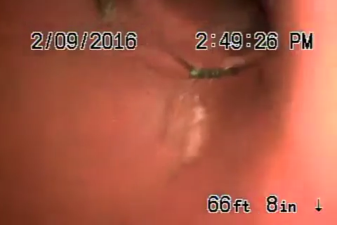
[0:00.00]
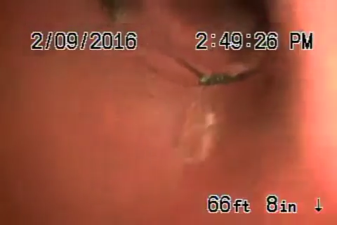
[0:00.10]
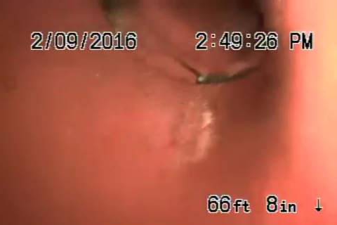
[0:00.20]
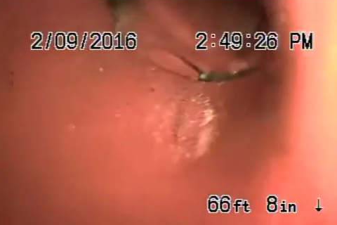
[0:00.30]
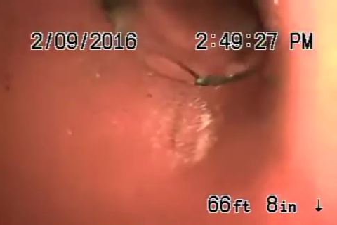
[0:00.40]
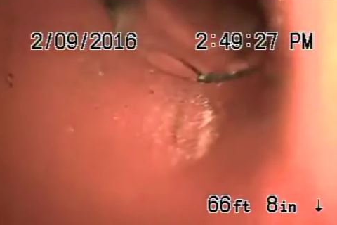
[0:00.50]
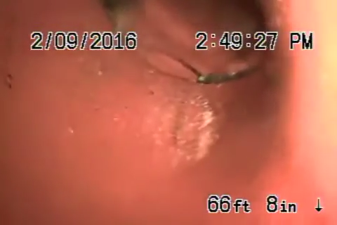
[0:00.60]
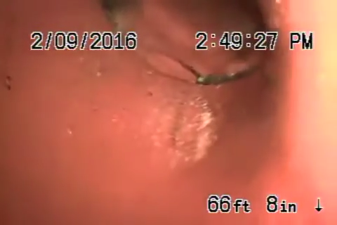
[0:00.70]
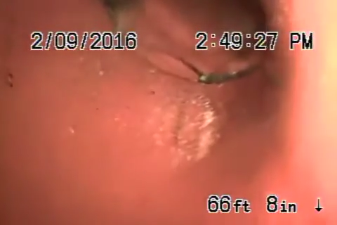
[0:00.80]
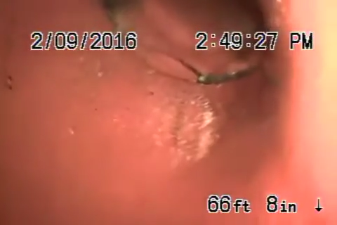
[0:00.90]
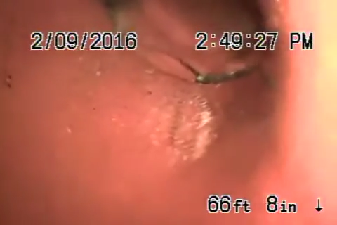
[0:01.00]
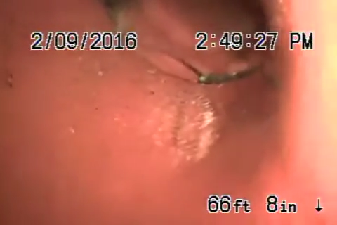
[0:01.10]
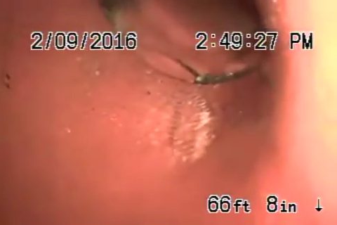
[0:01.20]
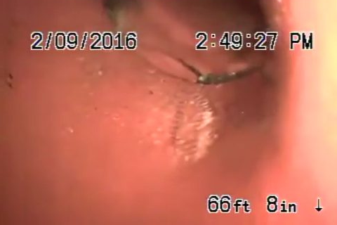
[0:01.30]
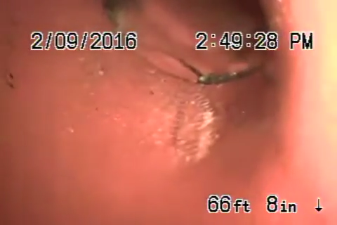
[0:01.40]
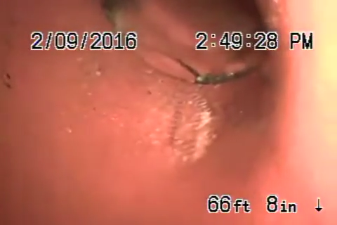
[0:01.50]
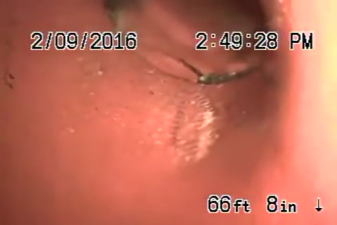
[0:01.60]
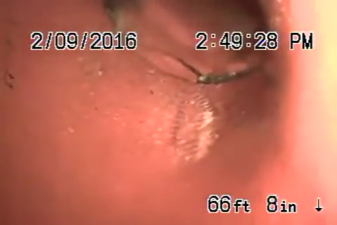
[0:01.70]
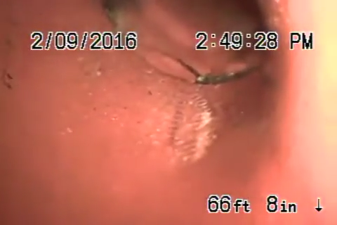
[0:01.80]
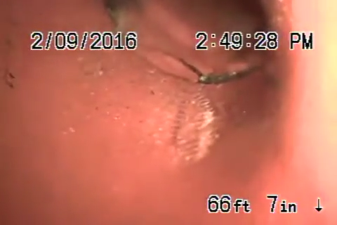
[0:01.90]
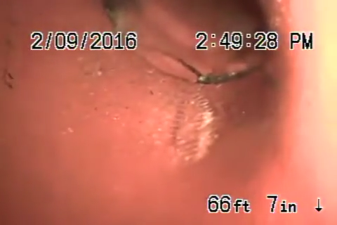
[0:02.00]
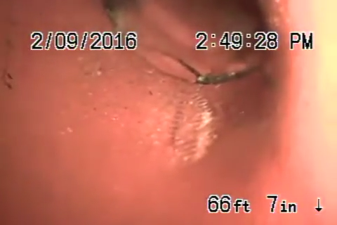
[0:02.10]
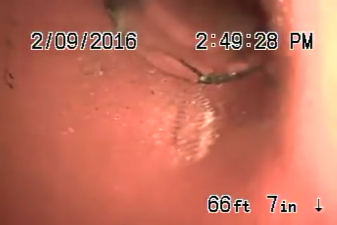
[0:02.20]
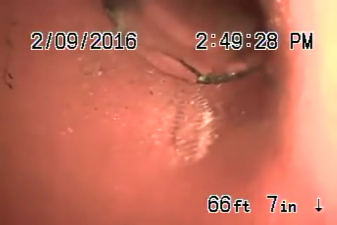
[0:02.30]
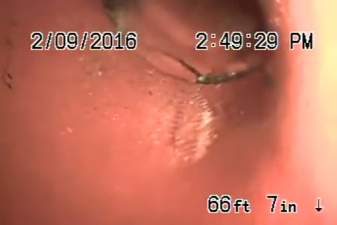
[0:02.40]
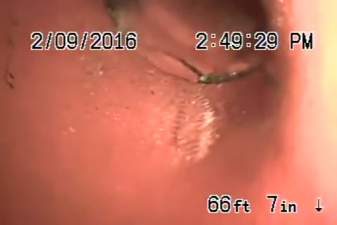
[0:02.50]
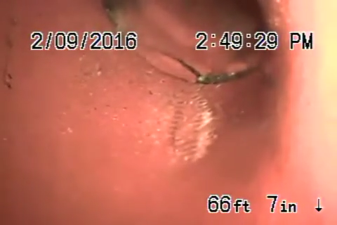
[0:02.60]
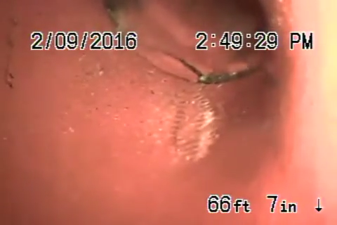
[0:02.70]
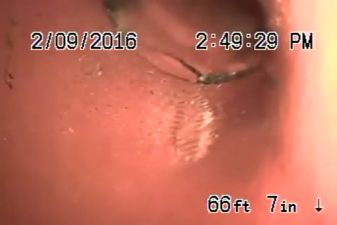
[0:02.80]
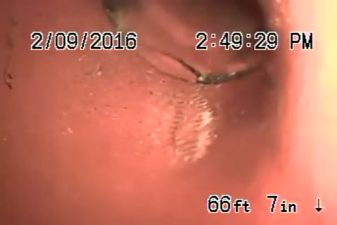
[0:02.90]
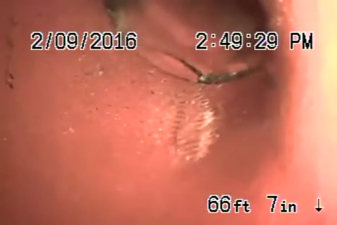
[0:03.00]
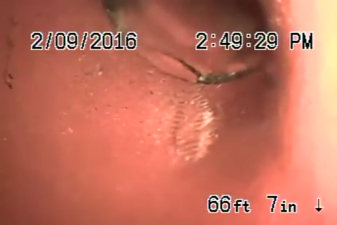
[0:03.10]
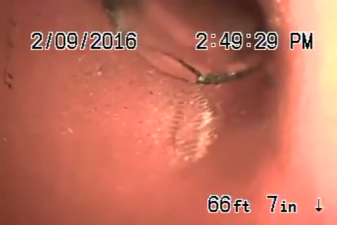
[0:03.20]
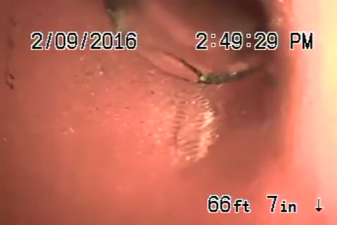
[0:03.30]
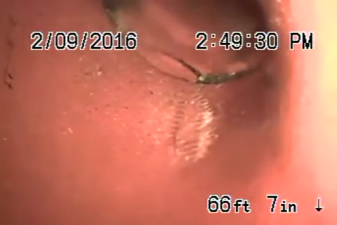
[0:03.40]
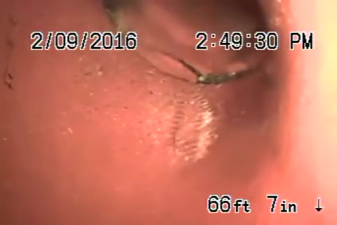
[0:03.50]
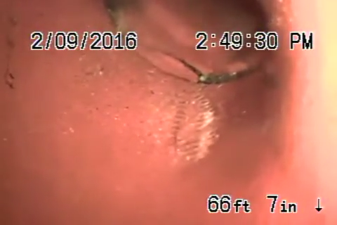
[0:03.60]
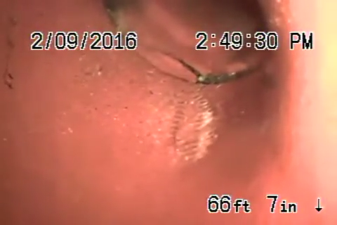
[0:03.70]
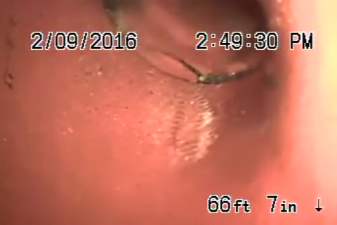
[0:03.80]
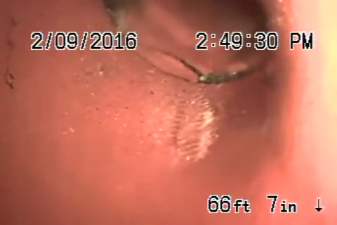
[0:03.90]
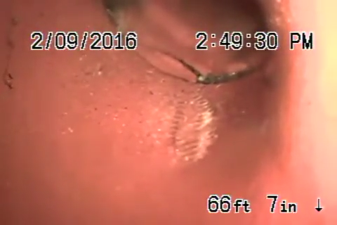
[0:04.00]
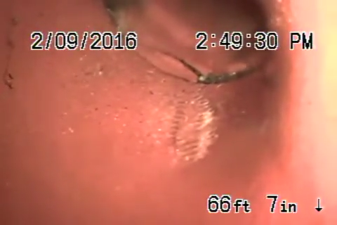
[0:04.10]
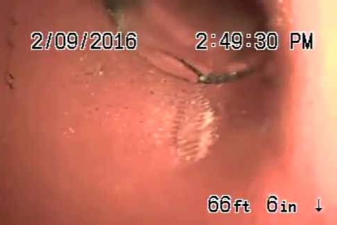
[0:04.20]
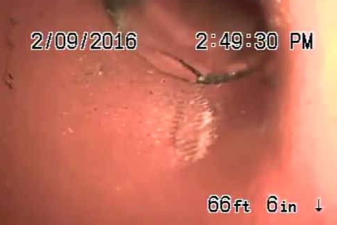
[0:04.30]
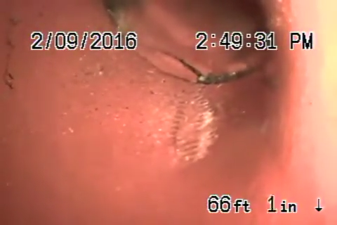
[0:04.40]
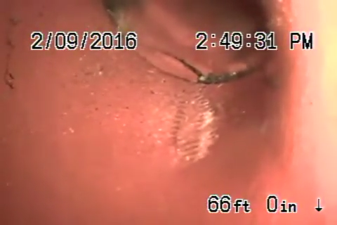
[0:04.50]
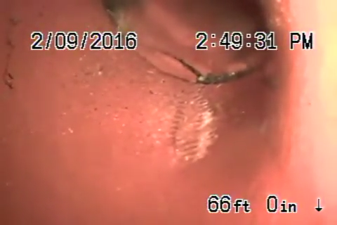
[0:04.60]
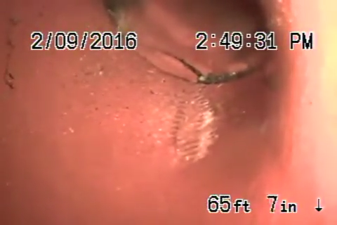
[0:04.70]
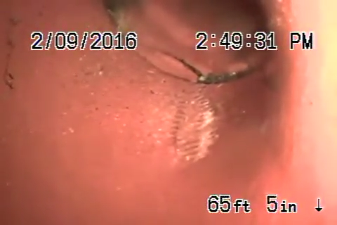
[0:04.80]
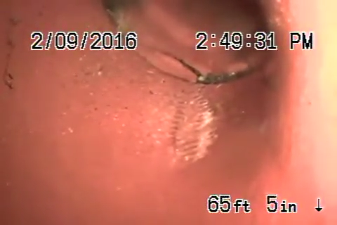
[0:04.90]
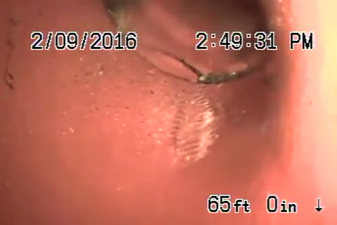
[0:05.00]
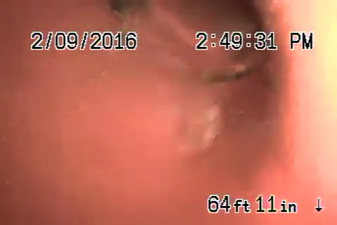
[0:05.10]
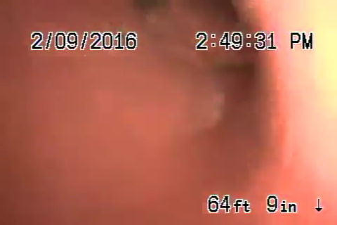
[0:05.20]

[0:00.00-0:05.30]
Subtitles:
Nobody's mouth can be seen.